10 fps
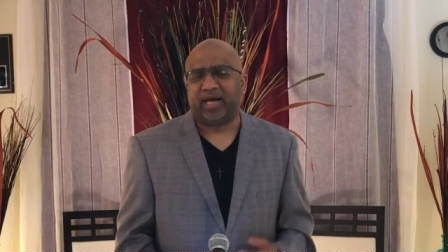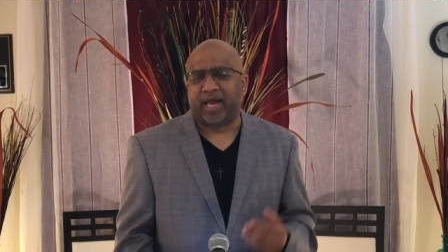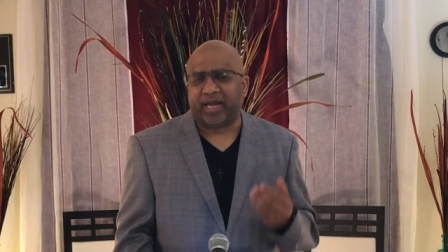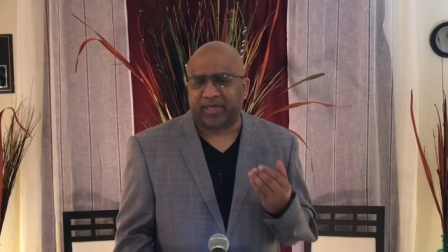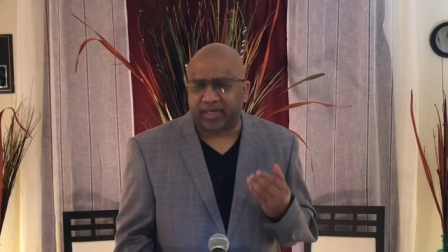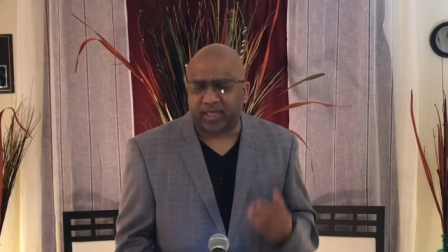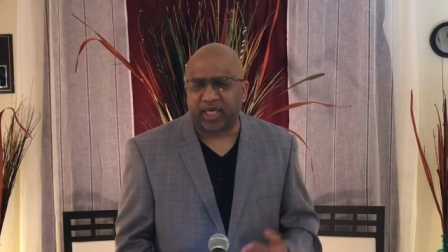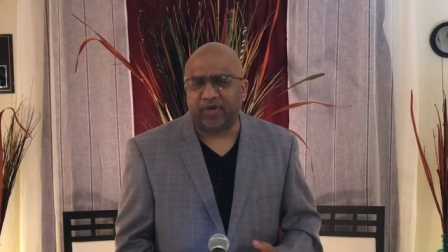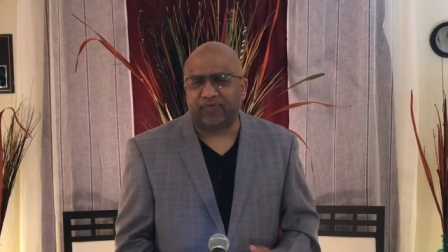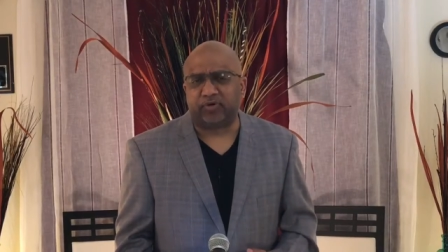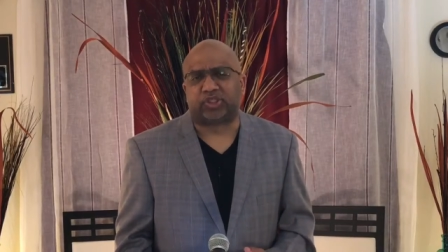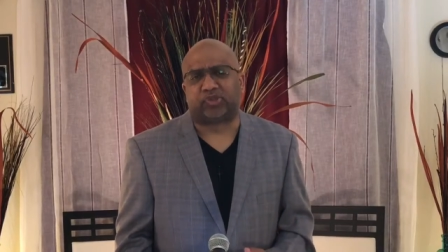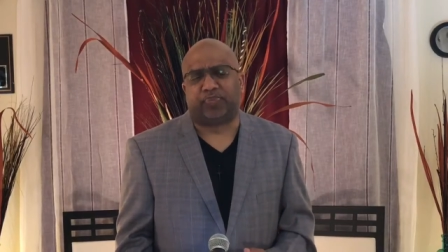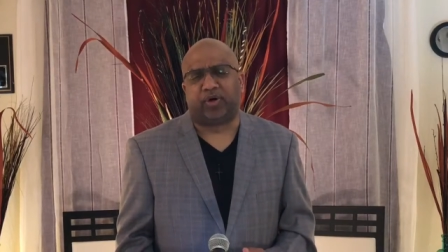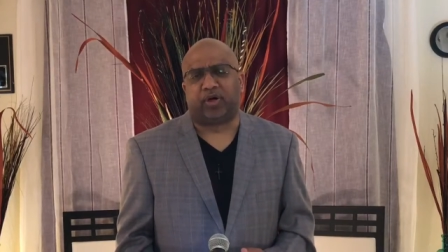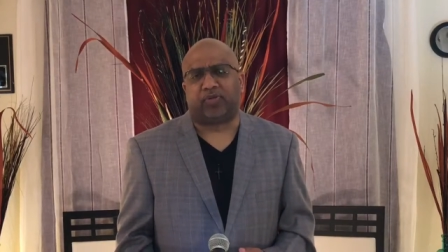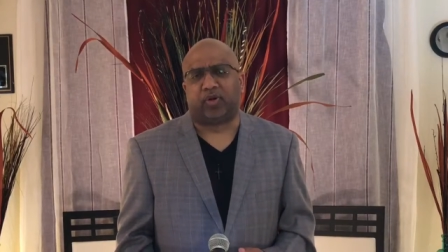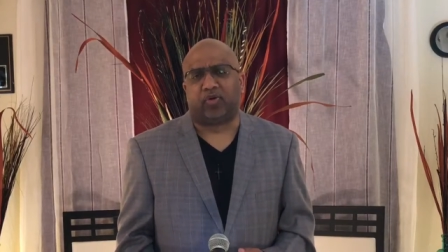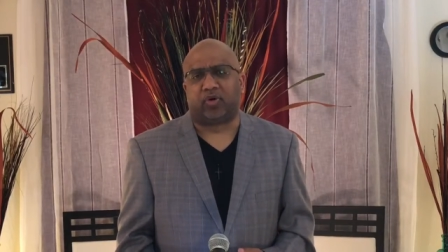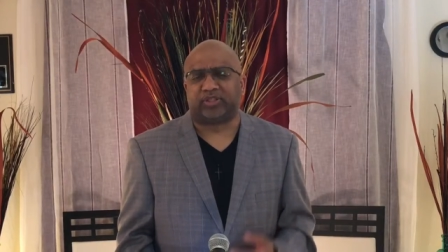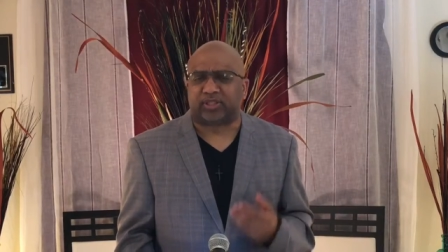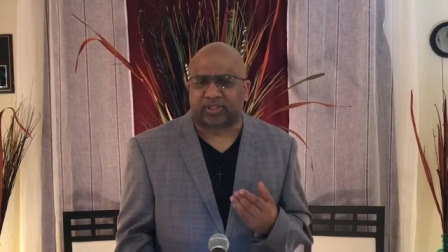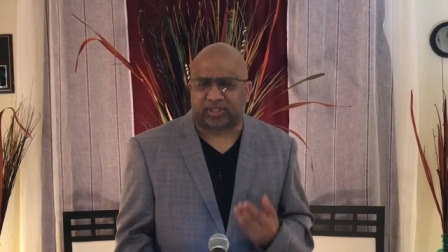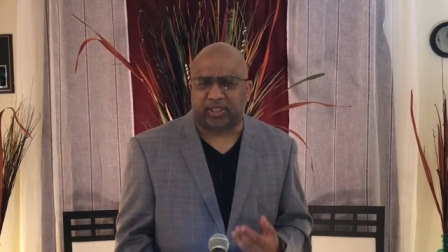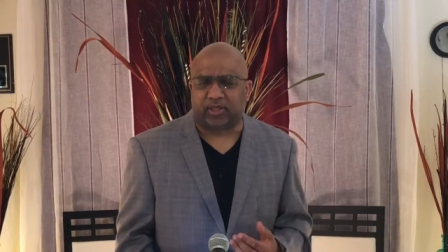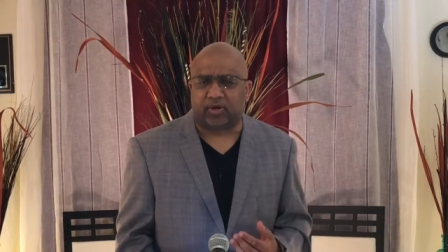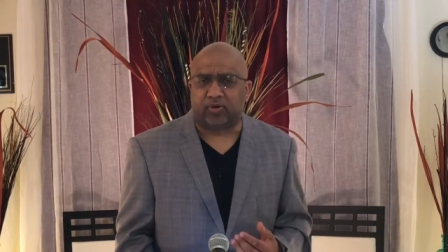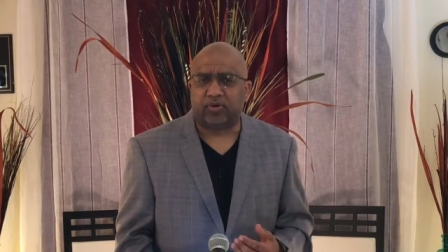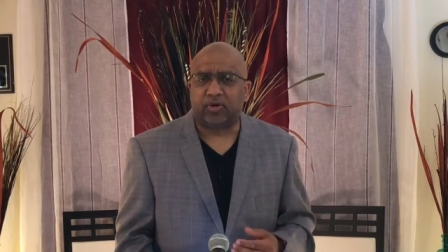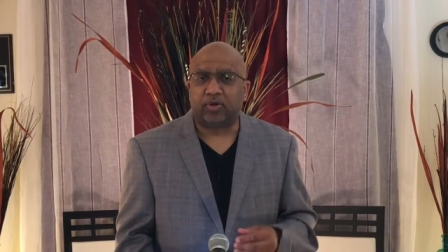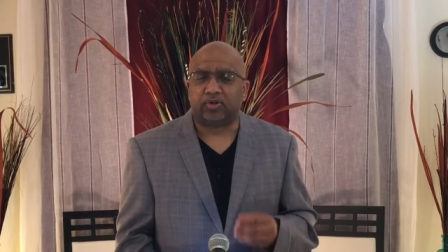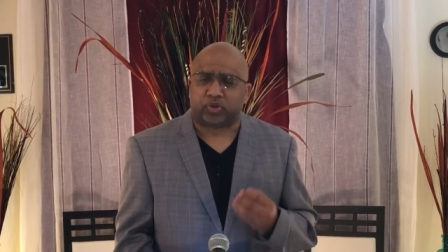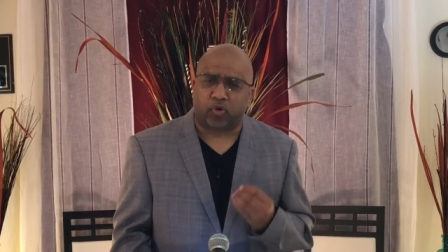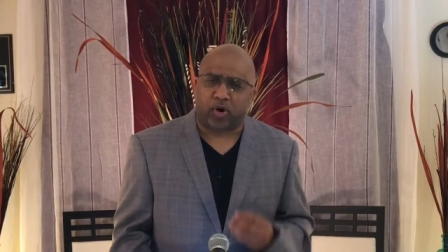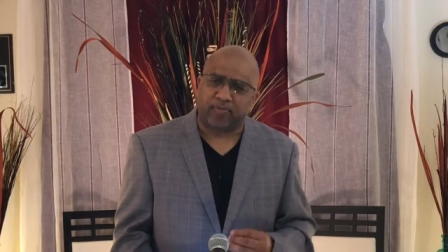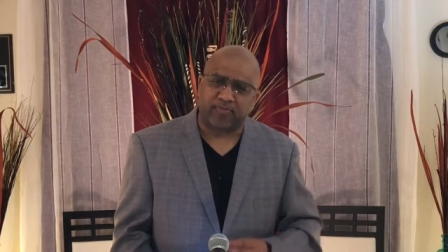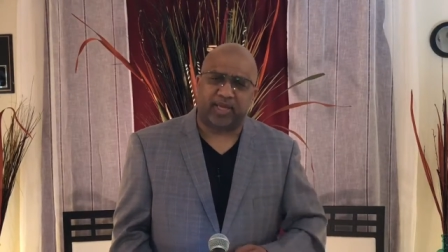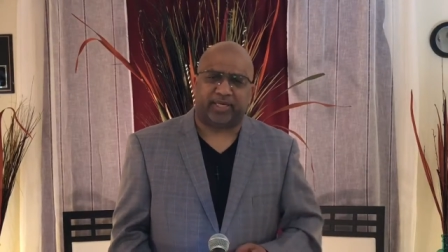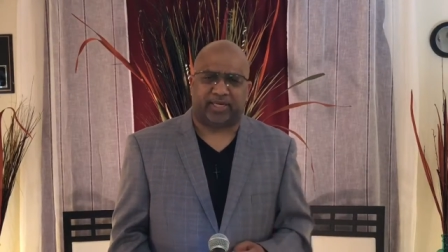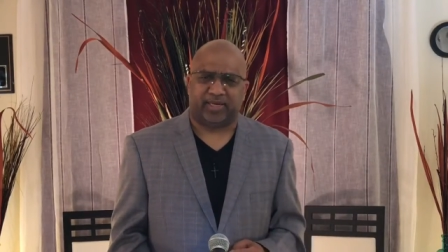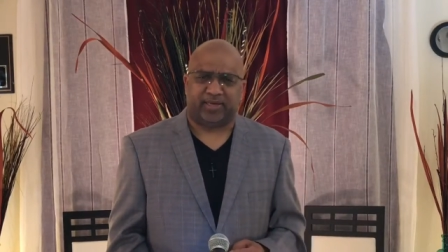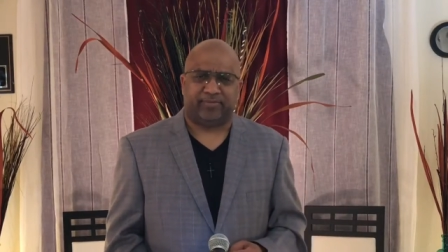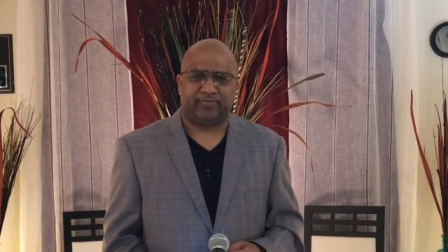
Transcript: an evil spirit of the Lord still tormented him.